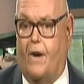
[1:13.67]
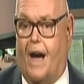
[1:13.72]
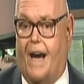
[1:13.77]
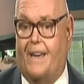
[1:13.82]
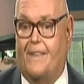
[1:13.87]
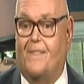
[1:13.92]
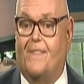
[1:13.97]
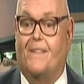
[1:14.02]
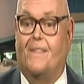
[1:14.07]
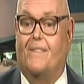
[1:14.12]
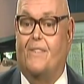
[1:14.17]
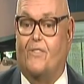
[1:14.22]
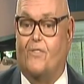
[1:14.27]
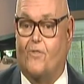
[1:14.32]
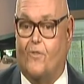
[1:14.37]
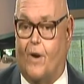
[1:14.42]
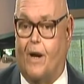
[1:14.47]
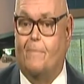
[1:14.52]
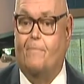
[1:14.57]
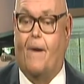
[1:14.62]
I think that
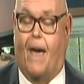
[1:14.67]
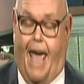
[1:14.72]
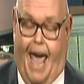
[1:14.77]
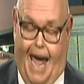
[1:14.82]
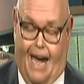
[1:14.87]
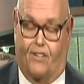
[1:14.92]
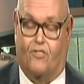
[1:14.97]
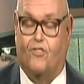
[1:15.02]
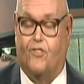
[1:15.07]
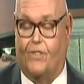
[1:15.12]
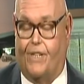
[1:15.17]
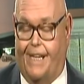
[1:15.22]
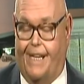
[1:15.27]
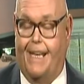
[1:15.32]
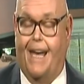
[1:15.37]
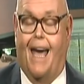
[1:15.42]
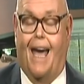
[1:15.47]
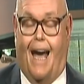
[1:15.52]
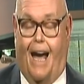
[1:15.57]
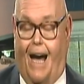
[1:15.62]
Trump
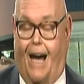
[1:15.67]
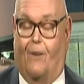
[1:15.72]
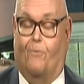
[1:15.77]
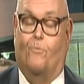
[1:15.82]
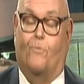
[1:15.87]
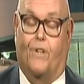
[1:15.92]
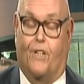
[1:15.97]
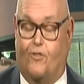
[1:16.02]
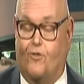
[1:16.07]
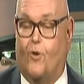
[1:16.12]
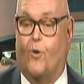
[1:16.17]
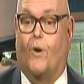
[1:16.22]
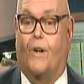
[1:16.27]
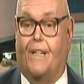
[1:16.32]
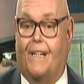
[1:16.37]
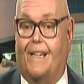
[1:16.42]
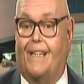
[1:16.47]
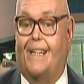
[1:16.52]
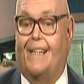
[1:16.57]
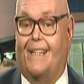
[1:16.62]
actually uh,
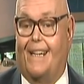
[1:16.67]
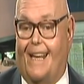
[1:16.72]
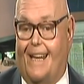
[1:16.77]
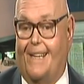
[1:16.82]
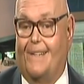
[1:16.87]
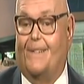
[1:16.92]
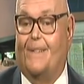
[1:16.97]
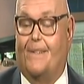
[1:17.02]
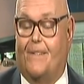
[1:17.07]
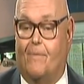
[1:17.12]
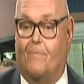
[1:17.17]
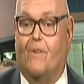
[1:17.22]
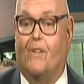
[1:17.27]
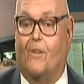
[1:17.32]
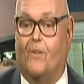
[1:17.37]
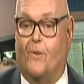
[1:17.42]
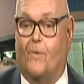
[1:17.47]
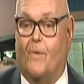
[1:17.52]
retorted in his typical